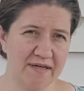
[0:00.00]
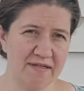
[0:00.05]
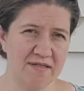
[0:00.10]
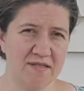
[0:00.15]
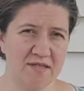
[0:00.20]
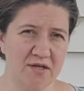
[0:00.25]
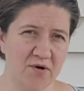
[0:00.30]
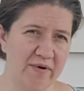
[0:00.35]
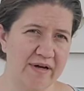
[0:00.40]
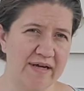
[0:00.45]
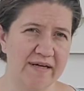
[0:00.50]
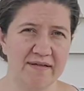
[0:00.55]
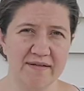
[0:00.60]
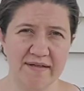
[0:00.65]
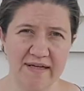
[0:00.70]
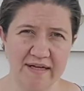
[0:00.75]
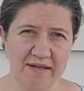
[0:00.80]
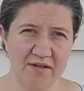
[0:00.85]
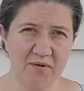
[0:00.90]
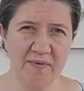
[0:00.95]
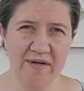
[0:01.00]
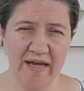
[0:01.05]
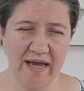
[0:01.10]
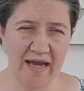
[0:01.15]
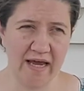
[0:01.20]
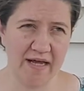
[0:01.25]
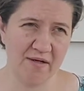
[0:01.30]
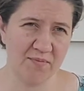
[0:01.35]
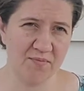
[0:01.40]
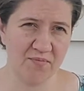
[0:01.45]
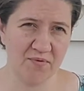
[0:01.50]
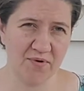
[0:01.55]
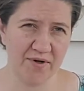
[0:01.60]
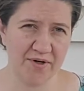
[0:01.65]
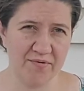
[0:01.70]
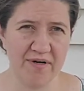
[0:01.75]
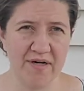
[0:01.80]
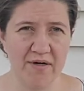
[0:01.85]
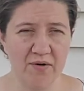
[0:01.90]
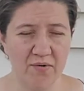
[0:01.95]
and sewing. And it'll either be hand
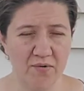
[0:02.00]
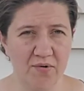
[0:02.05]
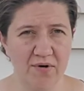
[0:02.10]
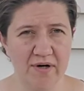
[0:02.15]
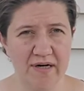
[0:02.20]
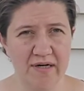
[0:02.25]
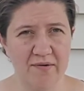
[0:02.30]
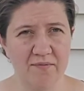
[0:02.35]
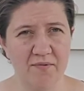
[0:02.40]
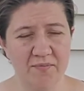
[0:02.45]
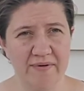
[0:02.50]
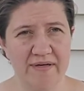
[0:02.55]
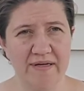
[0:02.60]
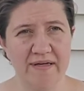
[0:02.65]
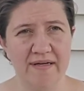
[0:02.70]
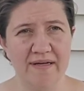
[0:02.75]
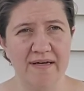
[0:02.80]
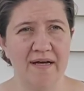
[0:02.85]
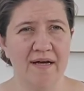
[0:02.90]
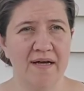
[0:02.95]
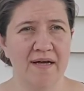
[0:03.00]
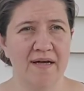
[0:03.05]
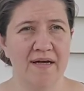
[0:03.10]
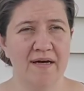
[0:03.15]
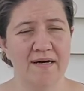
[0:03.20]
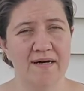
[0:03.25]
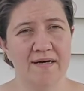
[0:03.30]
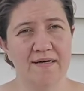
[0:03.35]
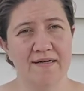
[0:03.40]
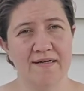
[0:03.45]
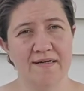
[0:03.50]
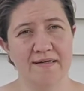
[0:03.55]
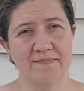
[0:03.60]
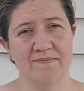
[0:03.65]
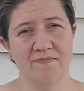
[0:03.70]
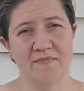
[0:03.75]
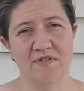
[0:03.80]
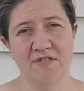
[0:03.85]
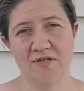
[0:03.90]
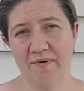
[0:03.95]
embroidery or it will be
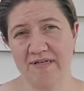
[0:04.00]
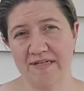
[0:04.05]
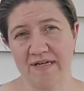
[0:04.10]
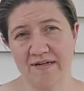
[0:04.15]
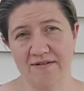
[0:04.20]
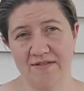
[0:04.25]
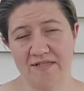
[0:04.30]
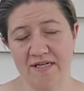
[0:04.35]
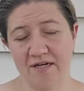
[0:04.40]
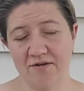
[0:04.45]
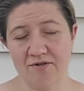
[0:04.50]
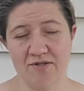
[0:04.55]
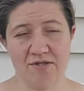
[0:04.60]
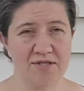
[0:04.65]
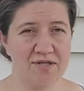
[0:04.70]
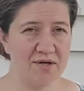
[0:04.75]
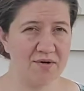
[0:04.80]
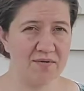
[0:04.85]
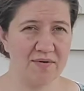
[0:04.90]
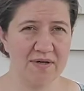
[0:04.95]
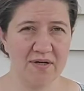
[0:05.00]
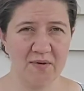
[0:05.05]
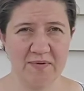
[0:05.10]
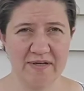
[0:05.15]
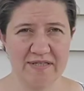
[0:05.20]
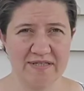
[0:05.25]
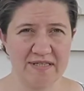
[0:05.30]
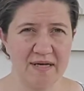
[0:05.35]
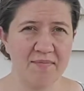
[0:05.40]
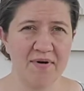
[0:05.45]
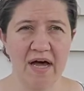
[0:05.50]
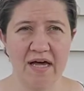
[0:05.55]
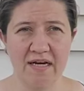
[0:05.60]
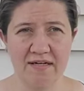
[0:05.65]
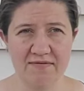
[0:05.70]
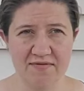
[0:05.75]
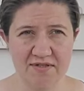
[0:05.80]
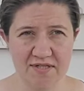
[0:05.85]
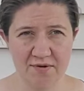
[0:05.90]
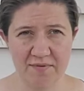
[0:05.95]
um, sewing downstairs. So it'll be some kind
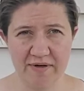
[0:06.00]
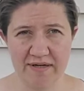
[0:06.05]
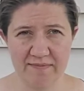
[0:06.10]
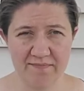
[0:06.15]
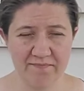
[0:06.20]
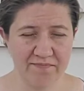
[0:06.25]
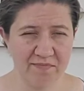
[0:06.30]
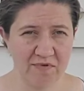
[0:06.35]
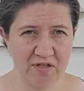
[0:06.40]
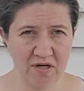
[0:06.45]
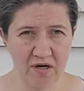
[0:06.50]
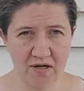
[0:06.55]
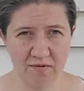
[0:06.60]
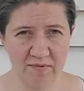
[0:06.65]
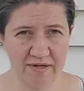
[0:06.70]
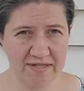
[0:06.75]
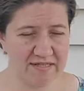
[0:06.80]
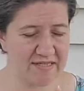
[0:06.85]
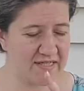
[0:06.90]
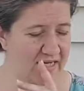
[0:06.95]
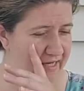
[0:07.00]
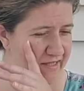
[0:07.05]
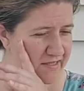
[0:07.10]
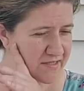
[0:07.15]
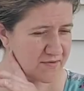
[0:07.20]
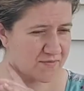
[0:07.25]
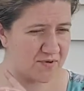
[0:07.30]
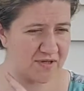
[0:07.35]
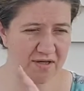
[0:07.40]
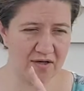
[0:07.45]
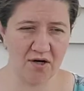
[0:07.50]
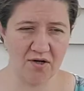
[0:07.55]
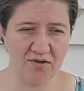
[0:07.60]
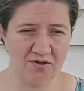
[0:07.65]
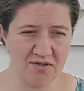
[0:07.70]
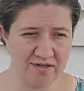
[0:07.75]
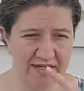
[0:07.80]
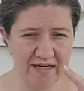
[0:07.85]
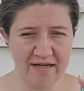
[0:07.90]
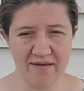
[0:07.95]
of sewing on Wednesdays. We're gonna
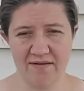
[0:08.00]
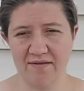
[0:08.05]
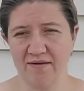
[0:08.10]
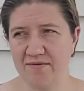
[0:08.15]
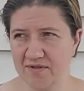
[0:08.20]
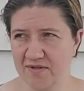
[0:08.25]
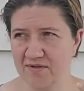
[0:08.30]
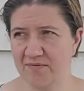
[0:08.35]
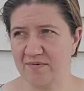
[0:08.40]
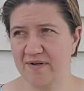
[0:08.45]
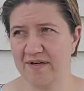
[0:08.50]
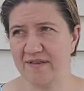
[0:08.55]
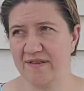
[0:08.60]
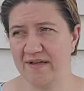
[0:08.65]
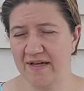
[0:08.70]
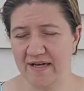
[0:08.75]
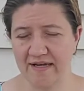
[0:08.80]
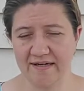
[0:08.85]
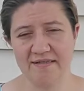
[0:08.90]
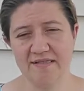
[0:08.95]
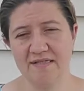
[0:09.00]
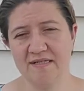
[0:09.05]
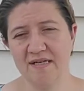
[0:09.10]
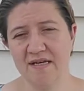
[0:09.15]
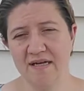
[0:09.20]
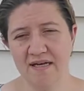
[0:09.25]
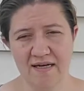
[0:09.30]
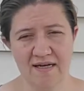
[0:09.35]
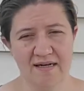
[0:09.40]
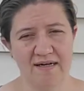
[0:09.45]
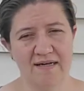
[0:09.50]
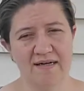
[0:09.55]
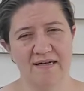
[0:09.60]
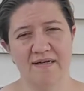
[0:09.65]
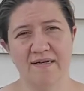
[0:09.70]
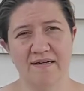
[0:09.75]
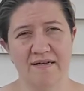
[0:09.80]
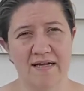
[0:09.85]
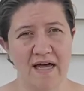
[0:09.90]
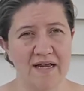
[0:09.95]
alternate those three things
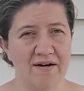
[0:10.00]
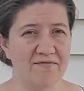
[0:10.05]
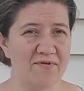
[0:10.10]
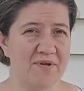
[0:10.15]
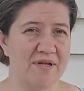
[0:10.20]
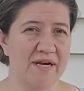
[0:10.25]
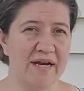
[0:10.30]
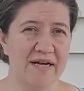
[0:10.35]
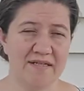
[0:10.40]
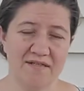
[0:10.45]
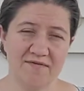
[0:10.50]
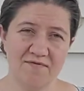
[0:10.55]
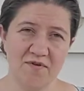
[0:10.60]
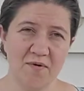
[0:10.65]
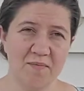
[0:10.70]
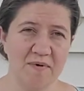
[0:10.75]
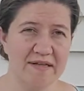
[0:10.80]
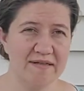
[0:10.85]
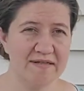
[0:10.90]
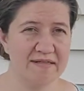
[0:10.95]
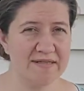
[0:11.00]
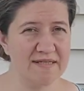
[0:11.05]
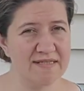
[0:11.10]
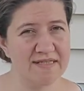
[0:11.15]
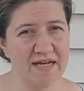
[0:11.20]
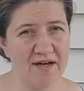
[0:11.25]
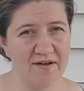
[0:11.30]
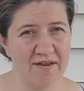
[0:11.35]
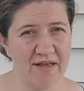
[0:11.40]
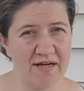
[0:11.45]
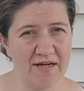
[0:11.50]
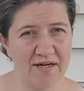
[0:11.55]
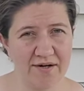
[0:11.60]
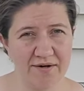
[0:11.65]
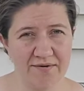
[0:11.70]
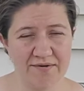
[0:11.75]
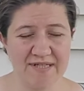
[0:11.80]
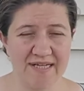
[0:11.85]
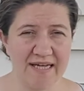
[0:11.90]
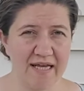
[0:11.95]
uh, kind of for the next few months and see how that
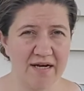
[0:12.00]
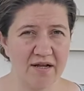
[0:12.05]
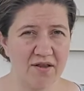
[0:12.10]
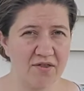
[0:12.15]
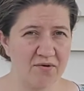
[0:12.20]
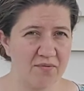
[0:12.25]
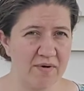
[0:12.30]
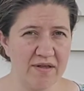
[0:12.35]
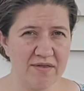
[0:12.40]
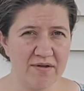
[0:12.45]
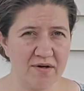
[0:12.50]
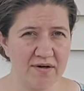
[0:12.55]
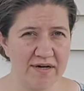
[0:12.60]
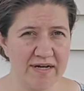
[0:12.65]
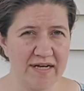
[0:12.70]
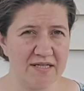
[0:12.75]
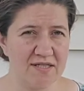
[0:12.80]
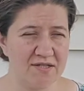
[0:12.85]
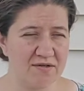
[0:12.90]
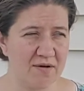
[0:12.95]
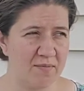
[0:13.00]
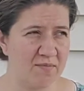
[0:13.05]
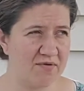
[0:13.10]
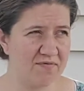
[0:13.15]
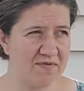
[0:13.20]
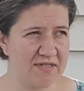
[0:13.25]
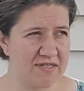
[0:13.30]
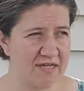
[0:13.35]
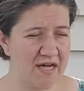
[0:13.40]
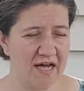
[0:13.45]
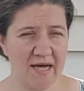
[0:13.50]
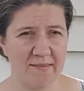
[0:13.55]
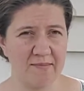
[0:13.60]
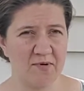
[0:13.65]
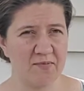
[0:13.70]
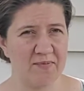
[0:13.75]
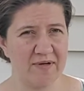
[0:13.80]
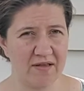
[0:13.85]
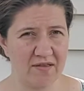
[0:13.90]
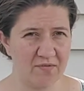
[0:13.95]
goes. Again, at 3.30, so I moved the time. we will
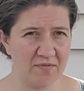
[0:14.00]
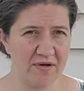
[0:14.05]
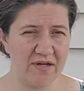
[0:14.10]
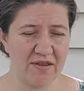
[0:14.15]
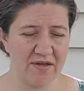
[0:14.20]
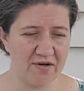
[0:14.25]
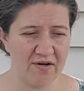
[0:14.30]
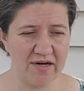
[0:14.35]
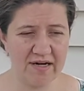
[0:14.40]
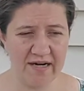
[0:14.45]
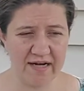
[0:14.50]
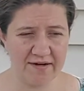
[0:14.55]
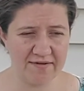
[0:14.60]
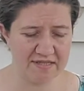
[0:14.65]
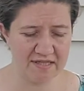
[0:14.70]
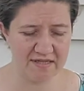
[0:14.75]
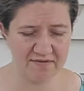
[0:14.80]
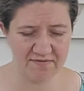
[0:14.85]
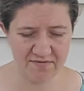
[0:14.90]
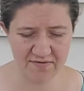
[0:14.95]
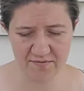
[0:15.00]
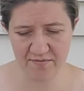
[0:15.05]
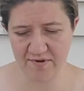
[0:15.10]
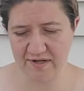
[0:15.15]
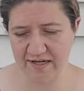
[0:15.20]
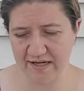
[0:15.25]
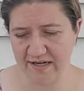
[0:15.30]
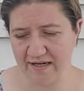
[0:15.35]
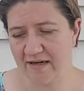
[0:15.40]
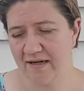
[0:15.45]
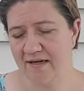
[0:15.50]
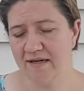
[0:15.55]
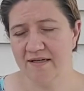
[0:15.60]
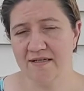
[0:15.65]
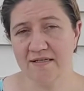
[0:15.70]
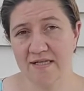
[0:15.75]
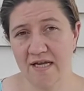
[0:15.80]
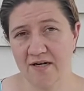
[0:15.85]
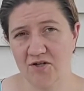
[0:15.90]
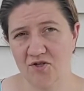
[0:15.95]
be at 3.30 now instead of 3
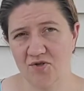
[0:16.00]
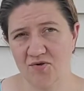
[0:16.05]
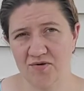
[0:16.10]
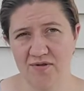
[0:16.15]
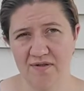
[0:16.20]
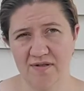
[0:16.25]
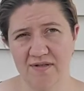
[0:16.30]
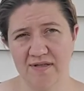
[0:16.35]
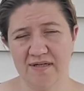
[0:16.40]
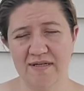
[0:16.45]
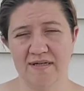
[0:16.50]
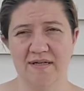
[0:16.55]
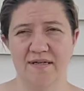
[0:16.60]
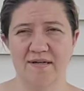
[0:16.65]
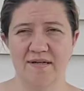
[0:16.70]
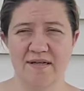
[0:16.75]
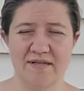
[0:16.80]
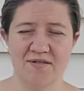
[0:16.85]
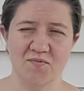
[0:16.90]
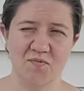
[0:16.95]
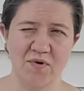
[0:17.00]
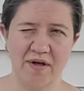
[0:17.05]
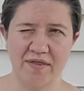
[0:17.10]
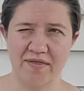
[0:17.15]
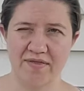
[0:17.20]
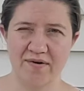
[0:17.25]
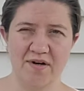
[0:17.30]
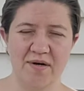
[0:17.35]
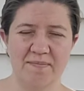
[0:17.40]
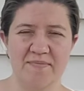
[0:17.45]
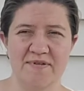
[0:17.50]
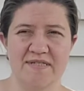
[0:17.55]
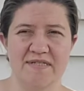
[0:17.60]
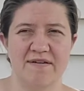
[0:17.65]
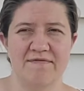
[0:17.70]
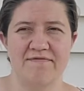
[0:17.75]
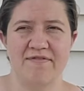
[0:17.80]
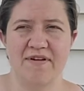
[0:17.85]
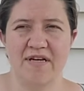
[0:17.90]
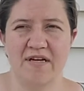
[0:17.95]
Central. Uh, that's 1.30
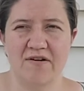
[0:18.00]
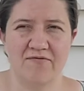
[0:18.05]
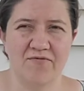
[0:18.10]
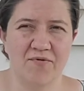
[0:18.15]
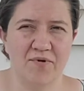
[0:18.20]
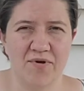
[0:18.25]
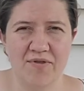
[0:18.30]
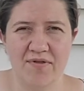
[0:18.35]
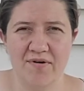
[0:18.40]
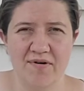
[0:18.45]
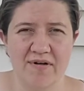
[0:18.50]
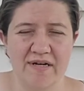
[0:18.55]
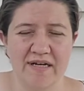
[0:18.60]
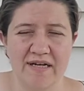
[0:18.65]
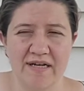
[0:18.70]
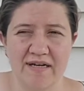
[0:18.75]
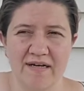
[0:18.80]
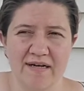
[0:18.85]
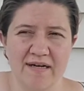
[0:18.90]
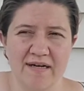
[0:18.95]
Pacific, 4.30